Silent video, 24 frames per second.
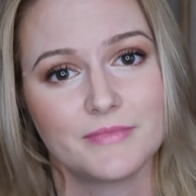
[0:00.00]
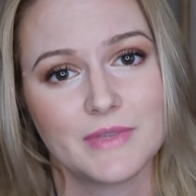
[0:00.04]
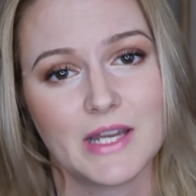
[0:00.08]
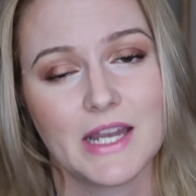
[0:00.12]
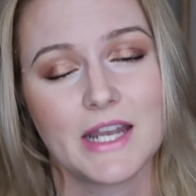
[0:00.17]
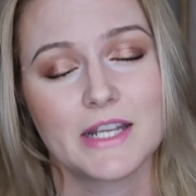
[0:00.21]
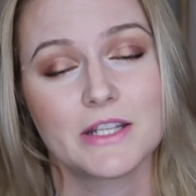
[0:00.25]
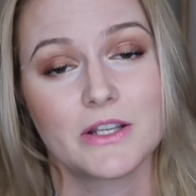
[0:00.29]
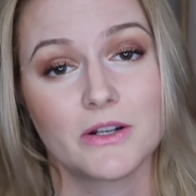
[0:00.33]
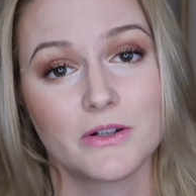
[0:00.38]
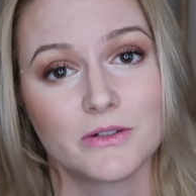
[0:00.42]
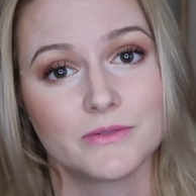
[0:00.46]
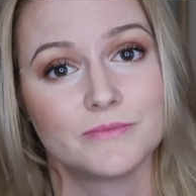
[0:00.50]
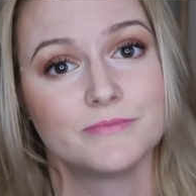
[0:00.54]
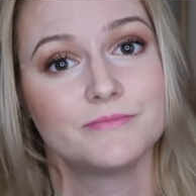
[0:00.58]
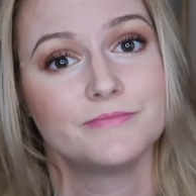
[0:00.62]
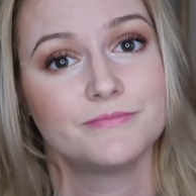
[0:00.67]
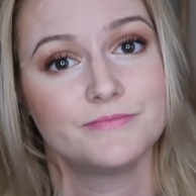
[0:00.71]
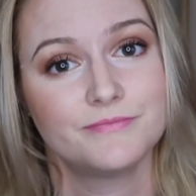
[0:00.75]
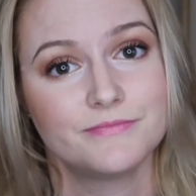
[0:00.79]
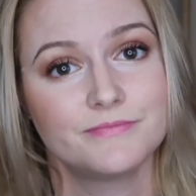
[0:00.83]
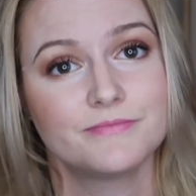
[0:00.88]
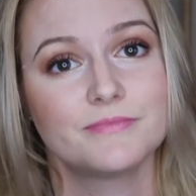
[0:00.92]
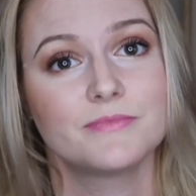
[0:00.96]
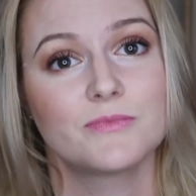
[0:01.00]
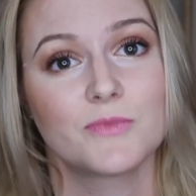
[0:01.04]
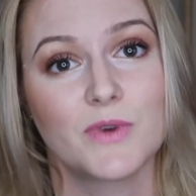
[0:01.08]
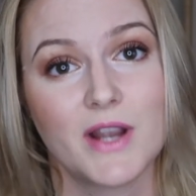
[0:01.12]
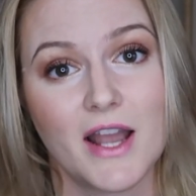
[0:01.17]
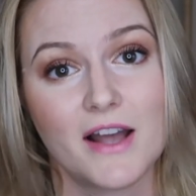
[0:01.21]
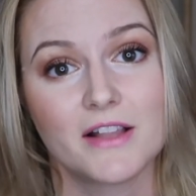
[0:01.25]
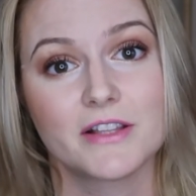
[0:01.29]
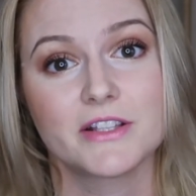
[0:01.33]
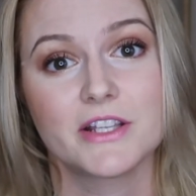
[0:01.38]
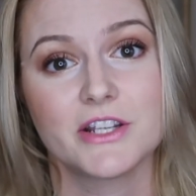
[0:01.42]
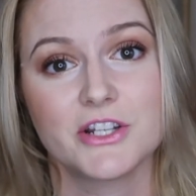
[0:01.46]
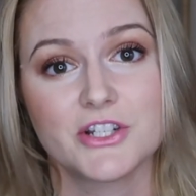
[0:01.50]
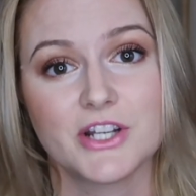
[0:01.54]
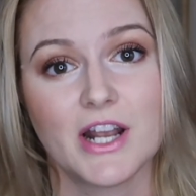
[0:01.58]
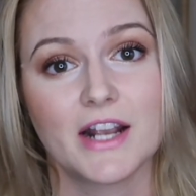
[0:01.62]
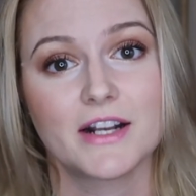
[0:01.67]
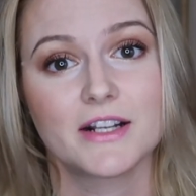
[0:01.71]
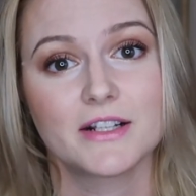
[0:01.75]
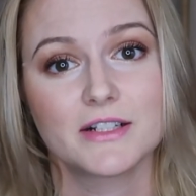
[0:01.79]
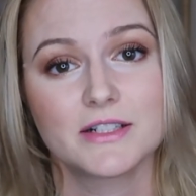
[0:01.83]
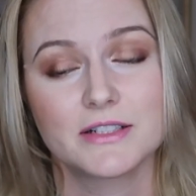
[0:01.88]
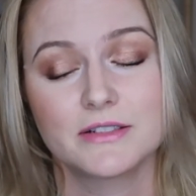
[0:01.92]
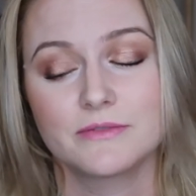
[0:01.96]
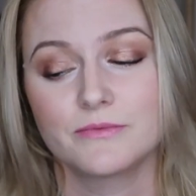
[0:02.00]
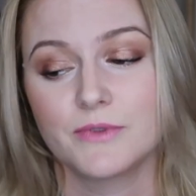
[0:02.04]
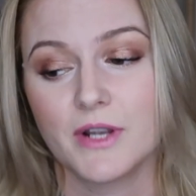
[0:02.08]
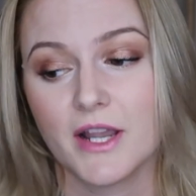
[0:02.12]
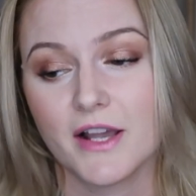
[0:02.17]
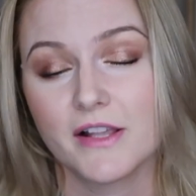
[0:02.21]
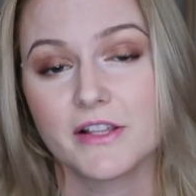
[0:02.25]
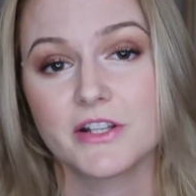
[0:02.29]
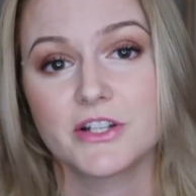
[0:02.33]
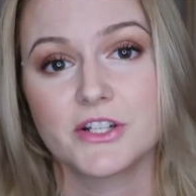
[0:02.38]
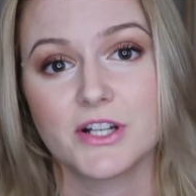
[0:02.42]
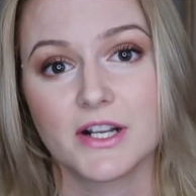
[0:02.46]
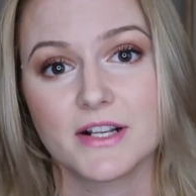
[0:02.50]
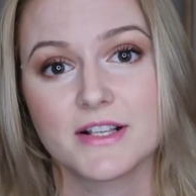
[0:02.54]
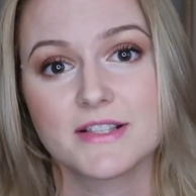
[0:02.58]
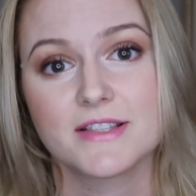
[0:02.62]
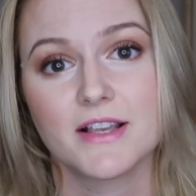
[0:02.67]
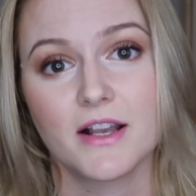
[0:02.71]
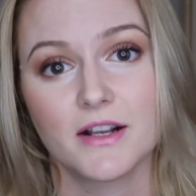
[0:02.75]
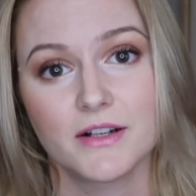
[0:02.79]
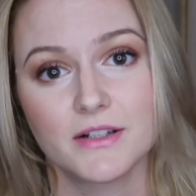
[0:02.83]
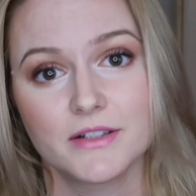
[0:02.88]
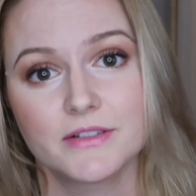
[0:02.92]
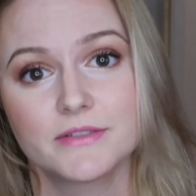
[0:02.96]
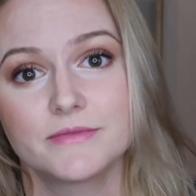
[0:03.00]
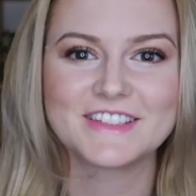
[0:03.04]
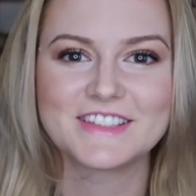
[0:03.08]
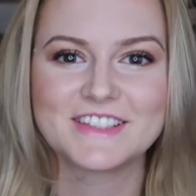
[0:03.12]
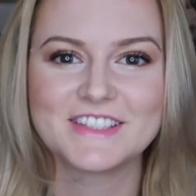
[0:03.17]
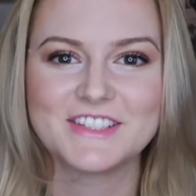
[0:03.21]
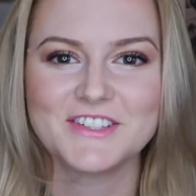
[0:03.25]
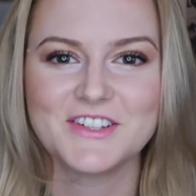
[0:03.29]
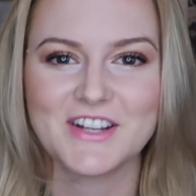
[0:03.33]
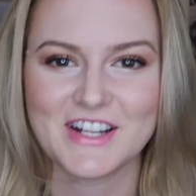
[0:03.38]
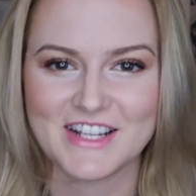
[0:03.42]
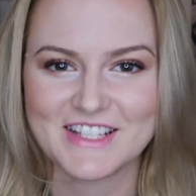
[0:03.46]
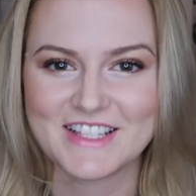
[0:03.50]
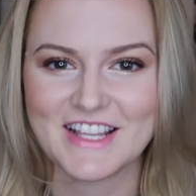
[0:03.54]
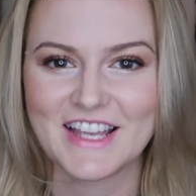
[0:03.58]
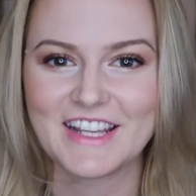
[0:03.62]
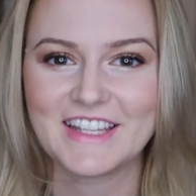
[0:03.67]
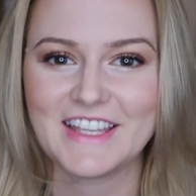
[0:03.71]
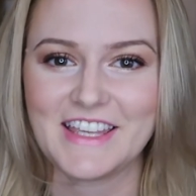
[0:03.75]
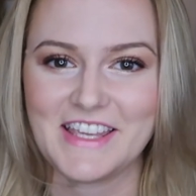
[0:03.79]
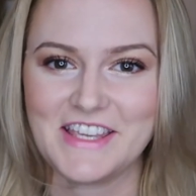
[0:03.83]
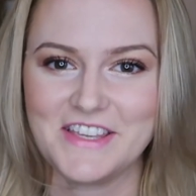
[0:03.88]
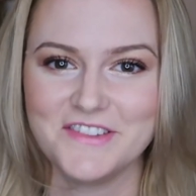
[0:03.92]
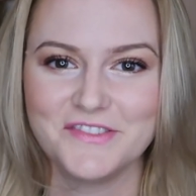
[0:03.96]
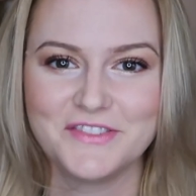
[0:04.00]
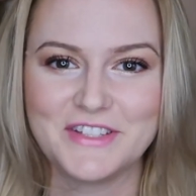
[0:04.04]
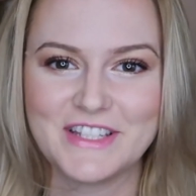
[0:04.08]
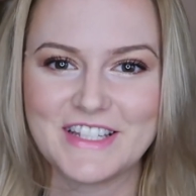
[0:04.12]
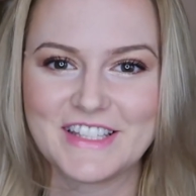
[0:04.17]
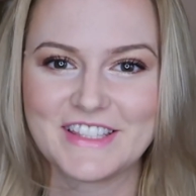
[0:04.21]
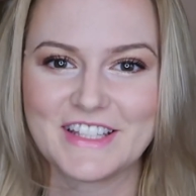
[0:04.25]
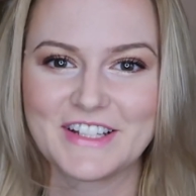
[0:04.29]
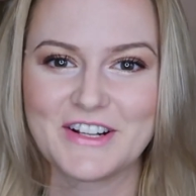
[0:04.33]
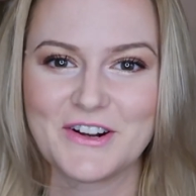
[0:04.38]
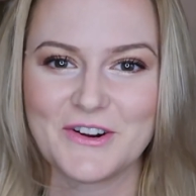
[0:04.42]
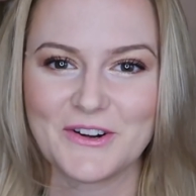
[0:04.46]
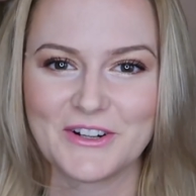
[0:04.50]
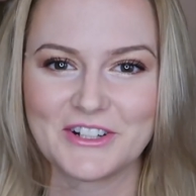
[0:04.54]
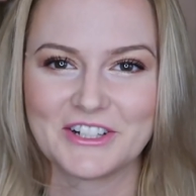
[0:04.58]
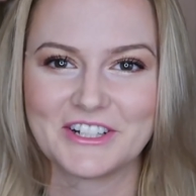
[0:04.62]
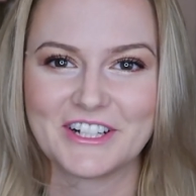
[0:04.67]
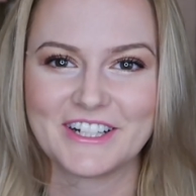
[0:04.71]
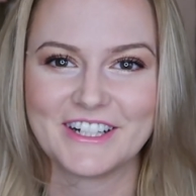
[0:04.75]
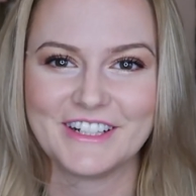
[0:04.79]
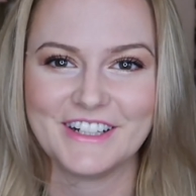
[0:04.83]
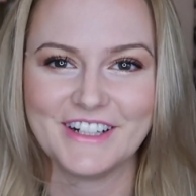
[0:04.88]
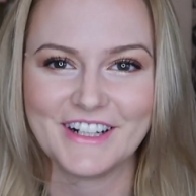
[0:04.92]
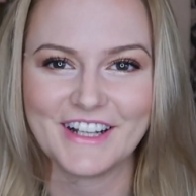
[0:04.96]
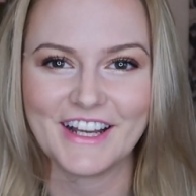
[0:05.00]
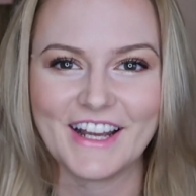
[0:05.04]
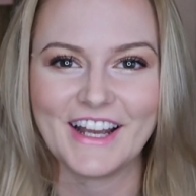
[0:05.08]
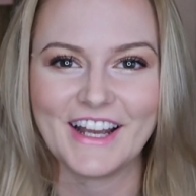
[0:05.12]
I know, reality checks suck. Do you guys like Evie in the corner?